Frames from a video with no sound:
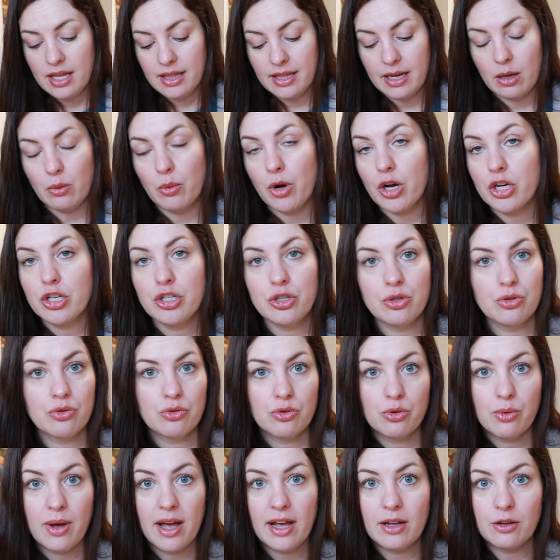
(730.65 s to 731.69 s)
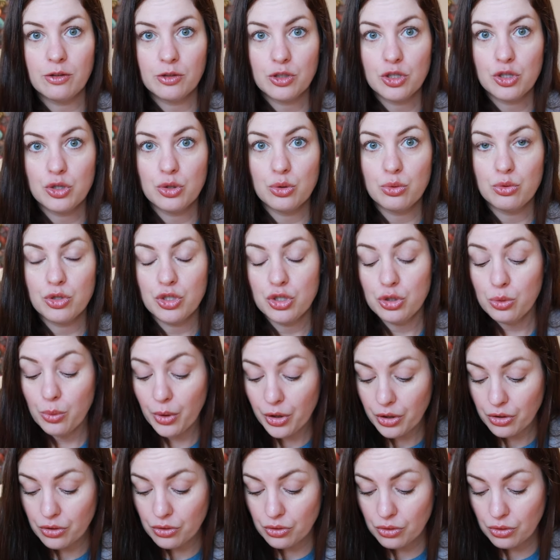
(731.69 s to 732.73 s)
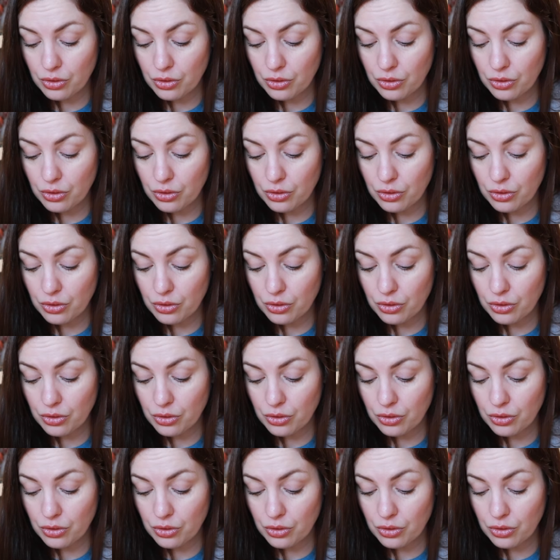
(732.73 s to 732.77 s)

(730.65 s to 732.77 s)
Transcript: that walks you through how to do a